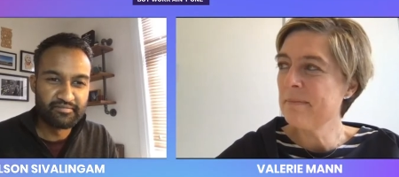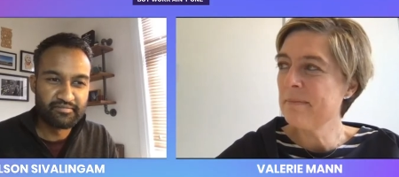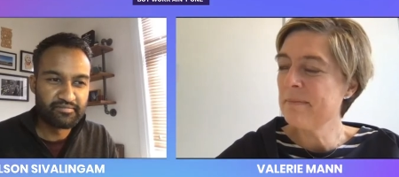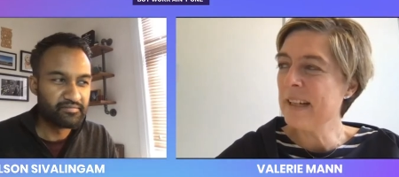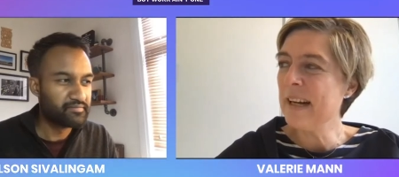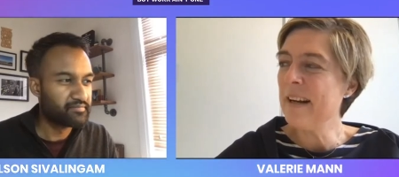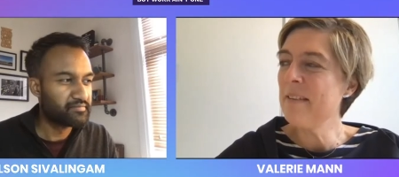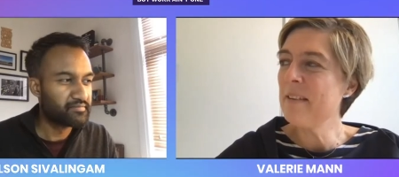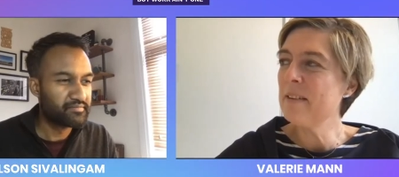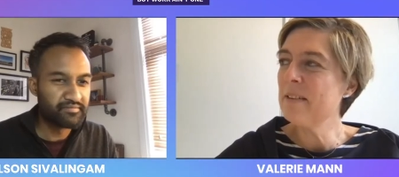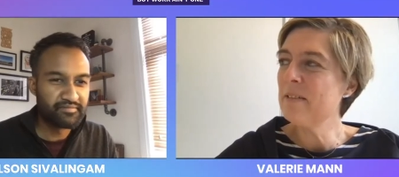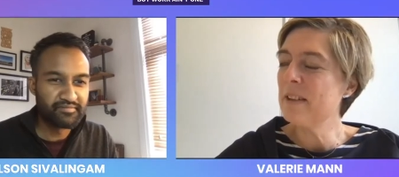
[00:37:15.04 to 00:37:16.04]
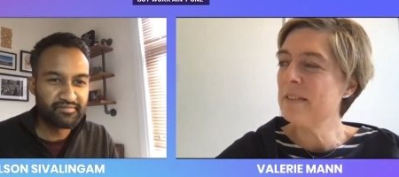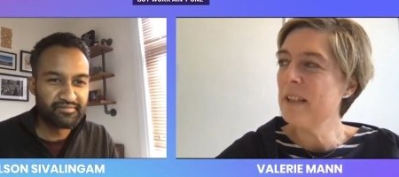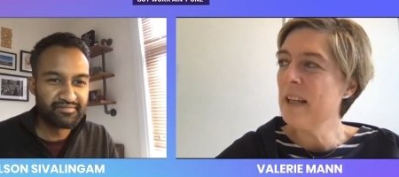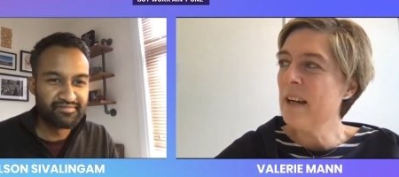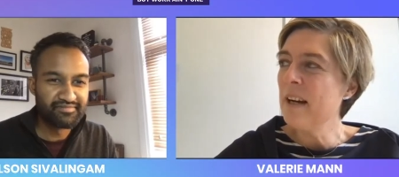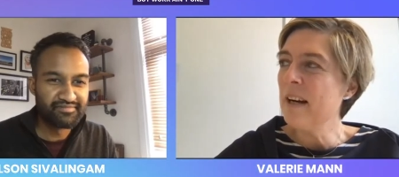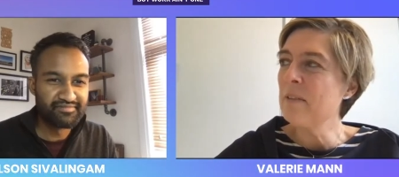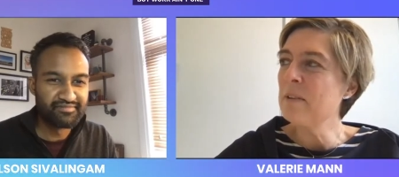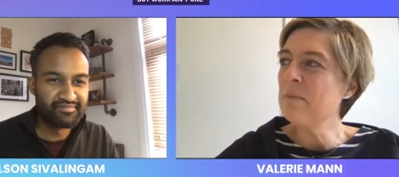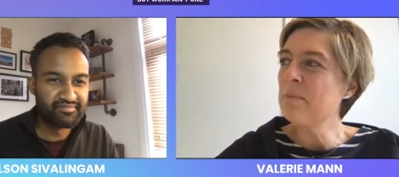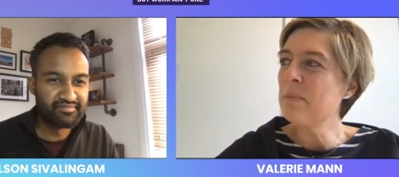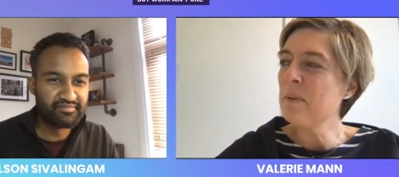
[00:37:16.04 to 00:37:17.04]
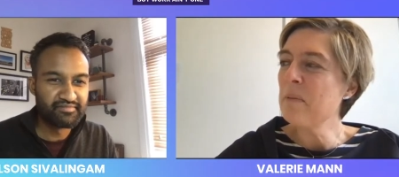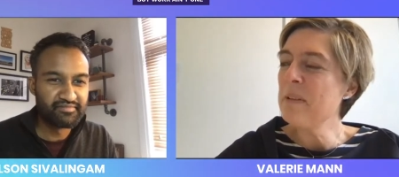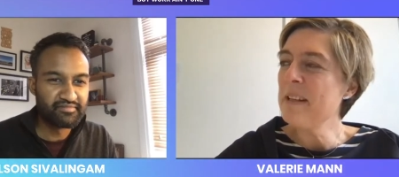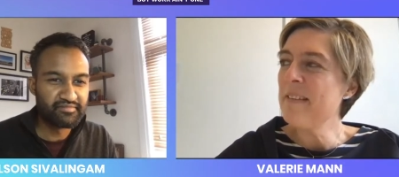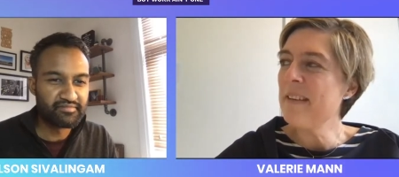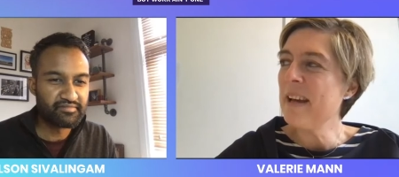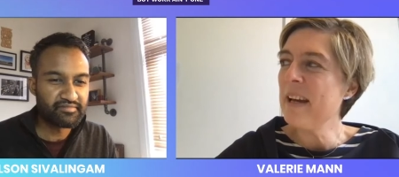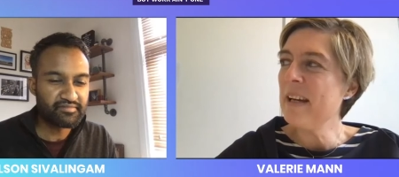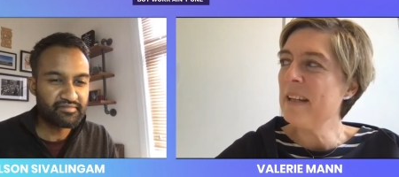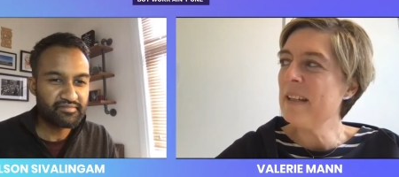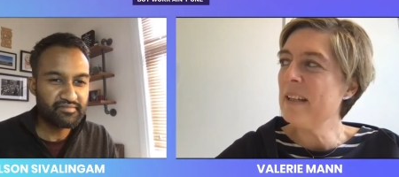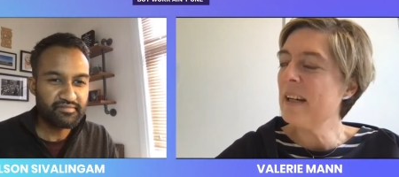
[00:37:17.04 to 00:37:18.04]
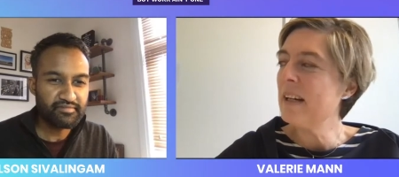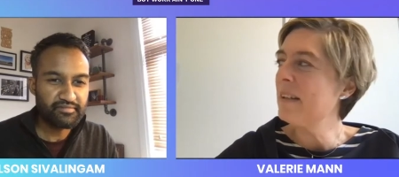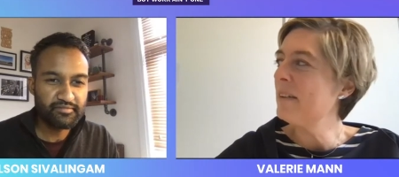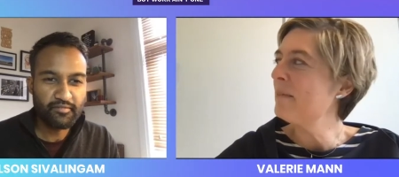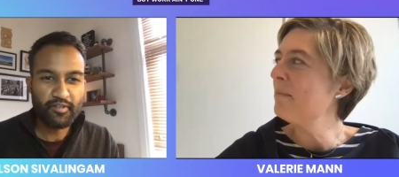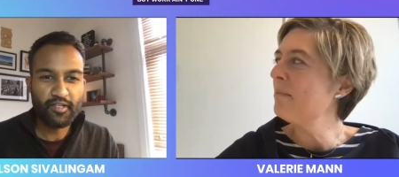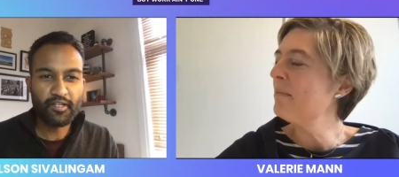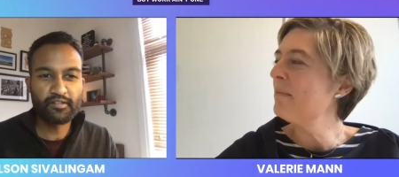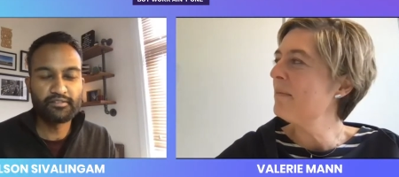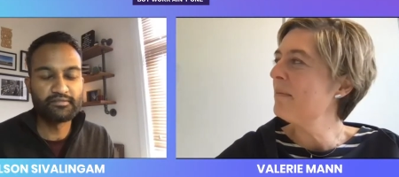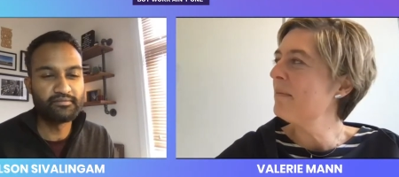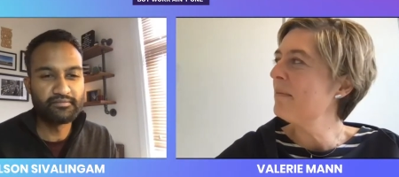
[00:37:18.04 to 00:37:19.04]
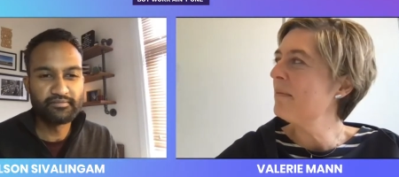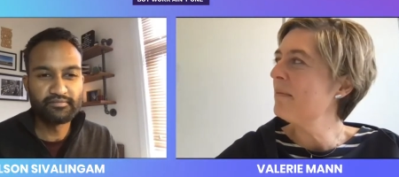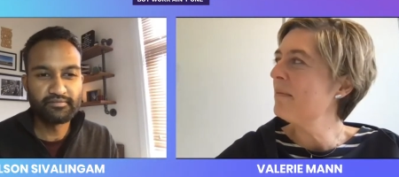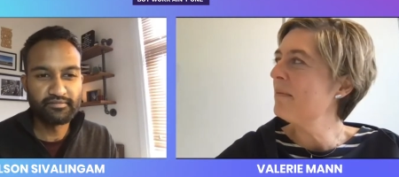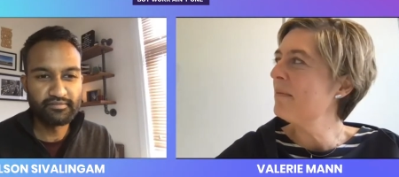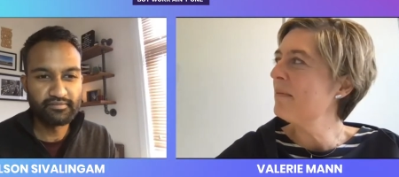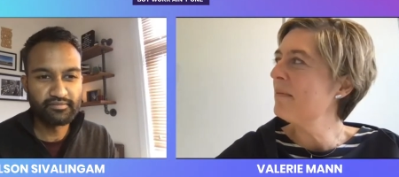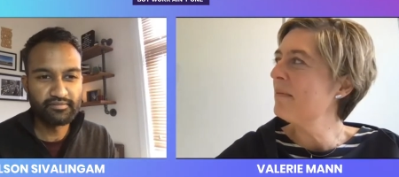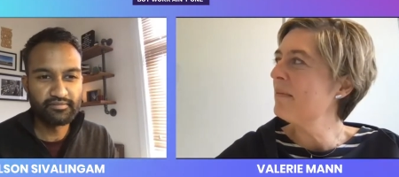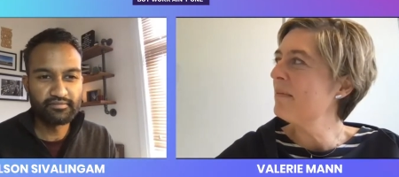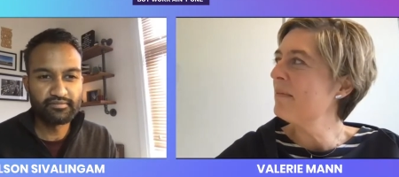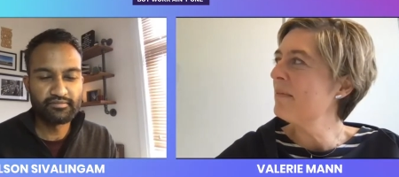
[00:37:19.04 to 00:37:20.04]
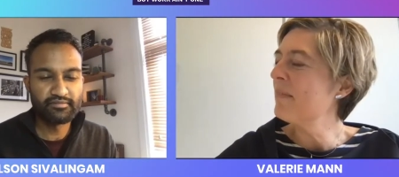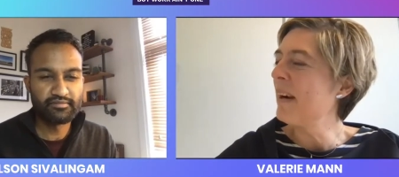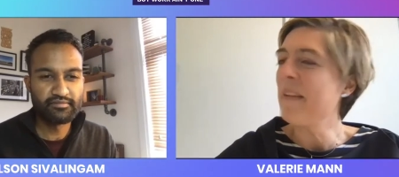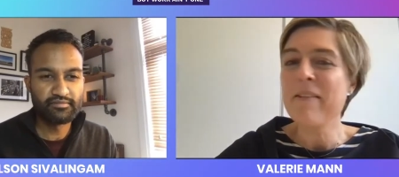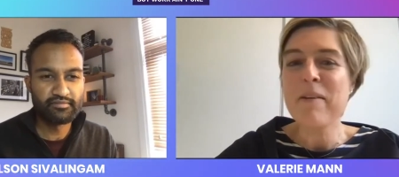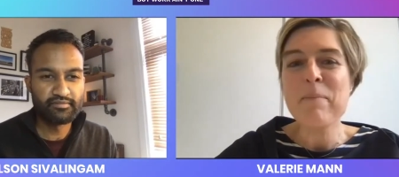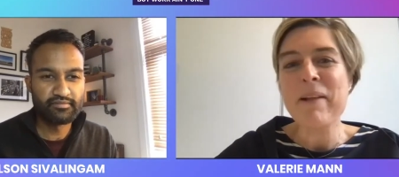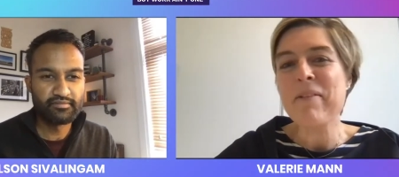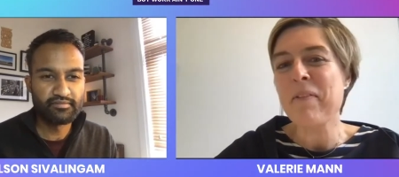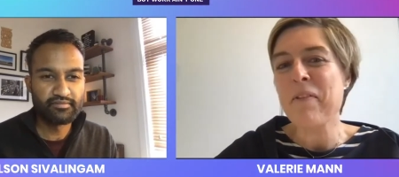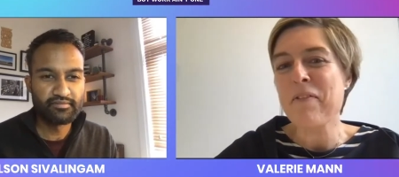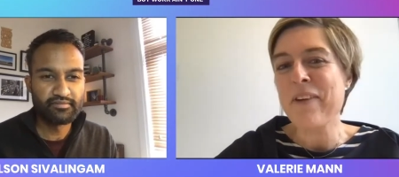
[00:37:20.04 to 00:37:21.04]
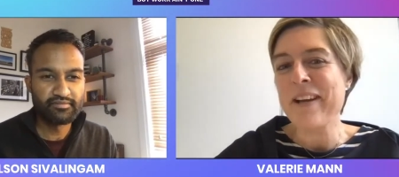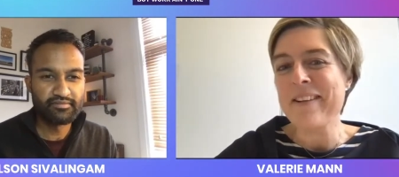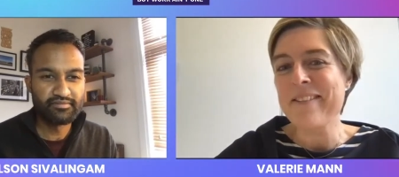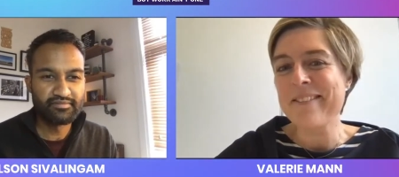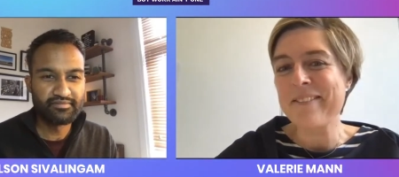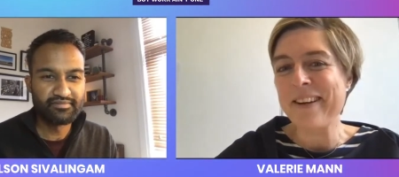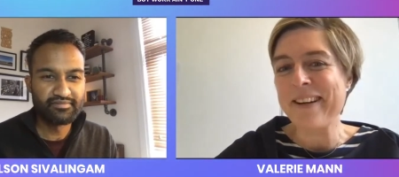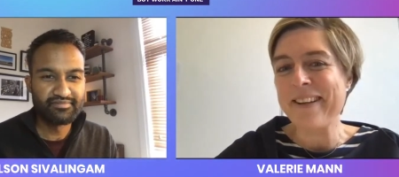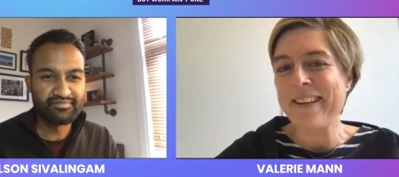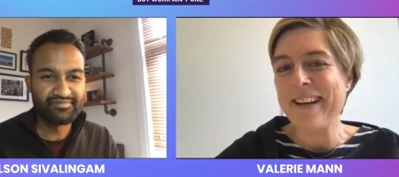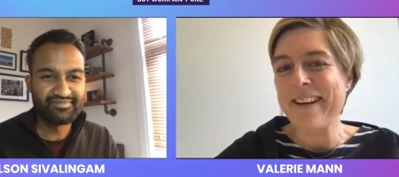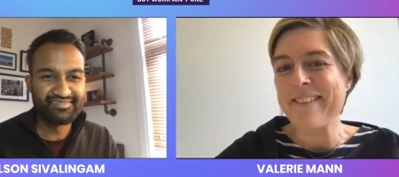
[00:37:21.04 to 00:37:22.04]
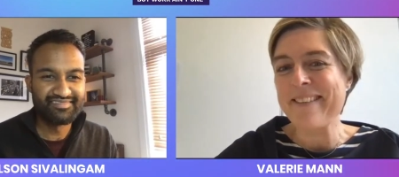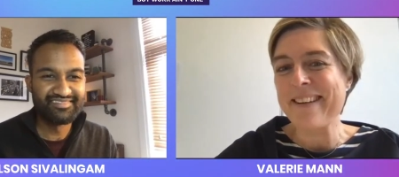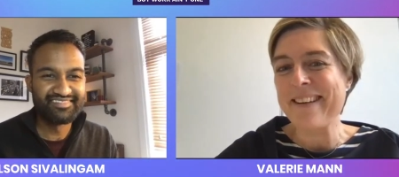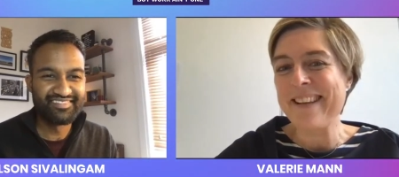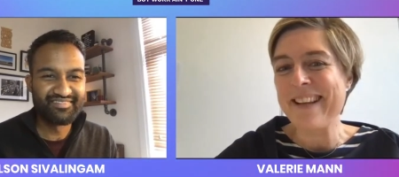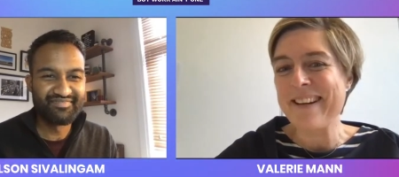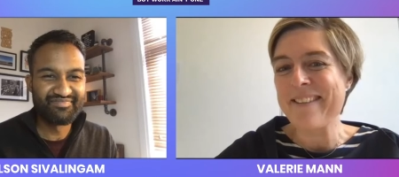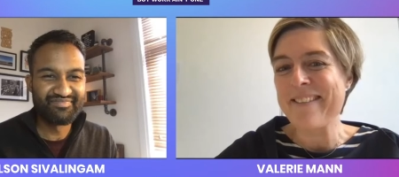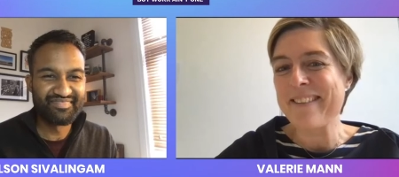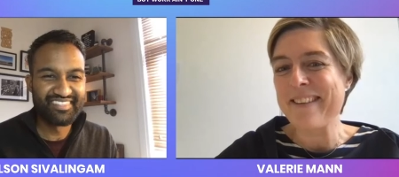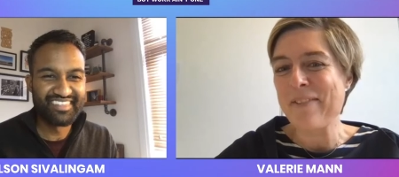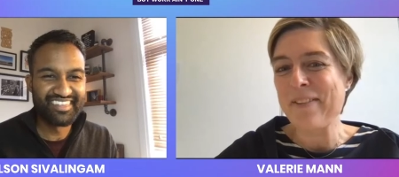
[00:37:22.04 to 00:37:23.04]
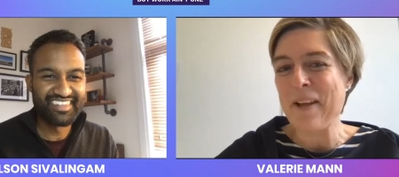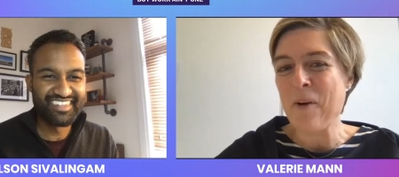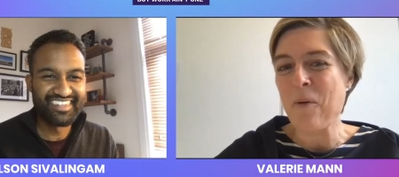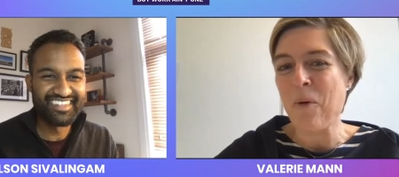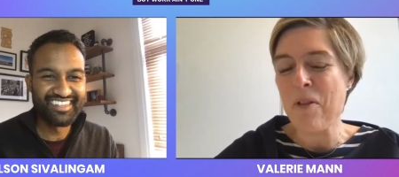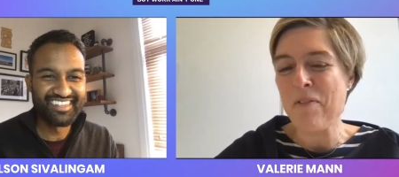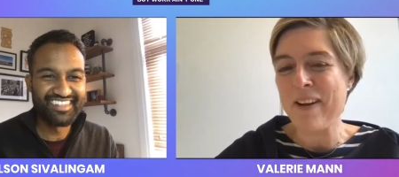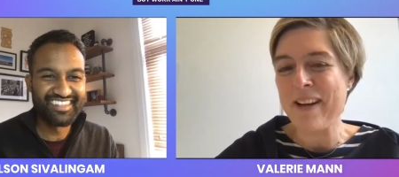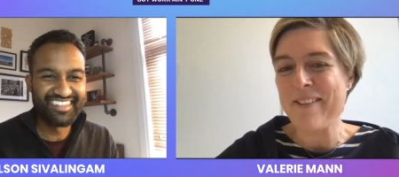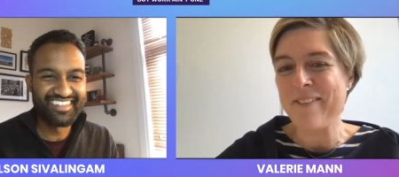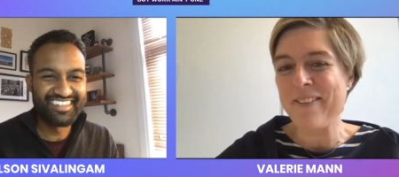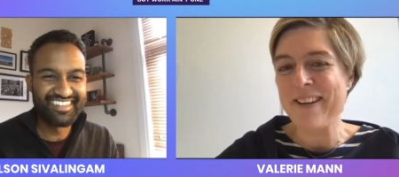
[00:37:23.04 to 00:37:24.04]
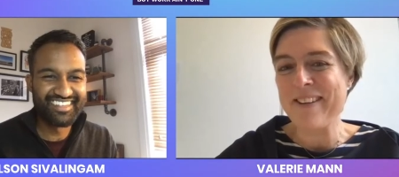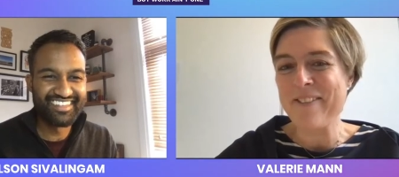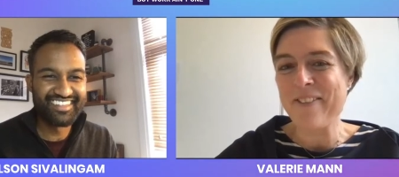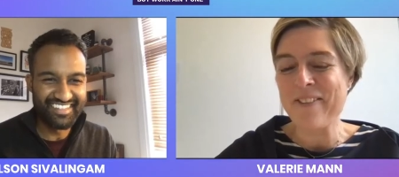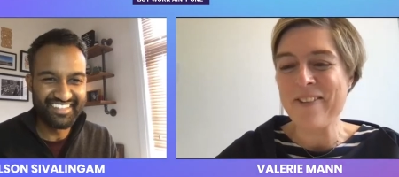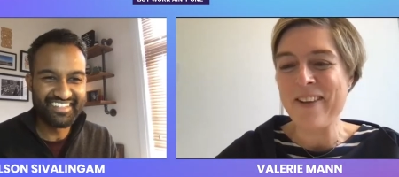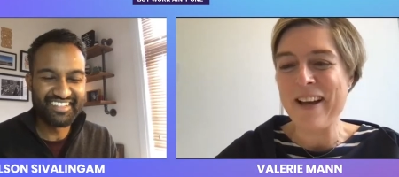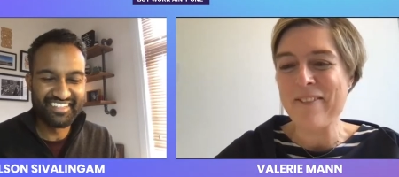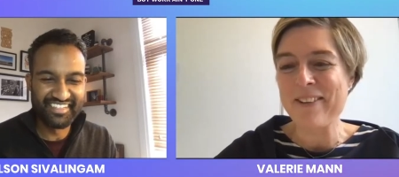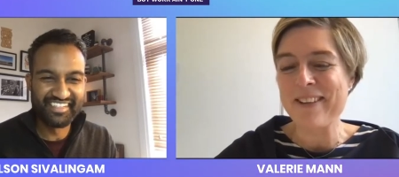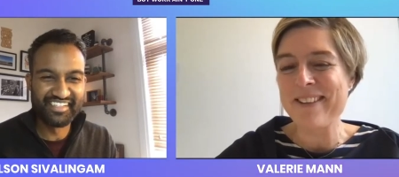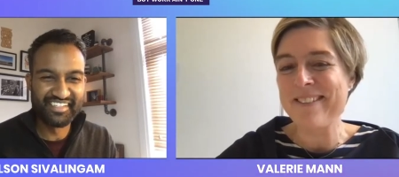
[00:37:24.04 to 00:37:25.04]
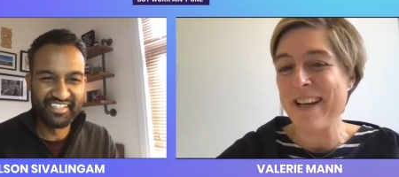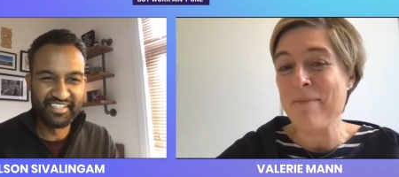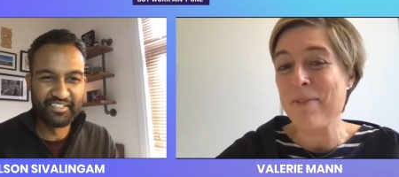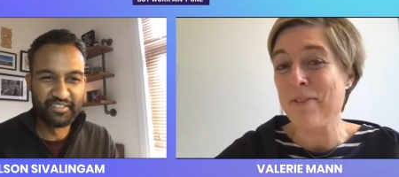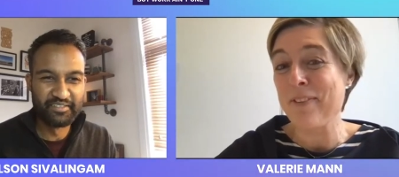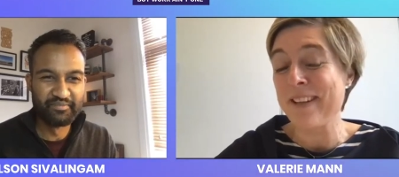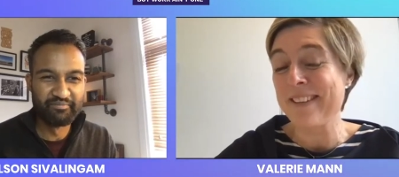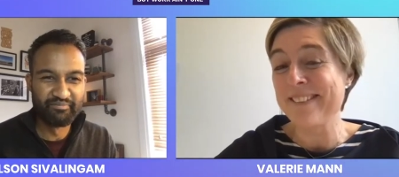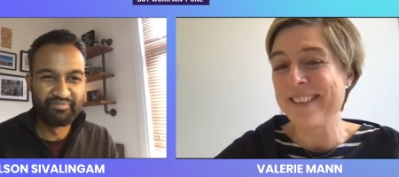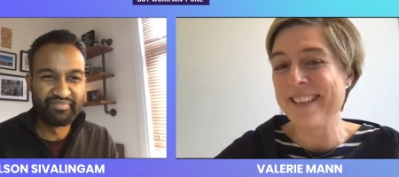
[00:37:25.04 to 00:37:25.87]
Speaker 1: that's a good one. I would probably say um, well, that depends on the phase. Uh, there is a there is a, definitely a growth phase when you want to have a time to fill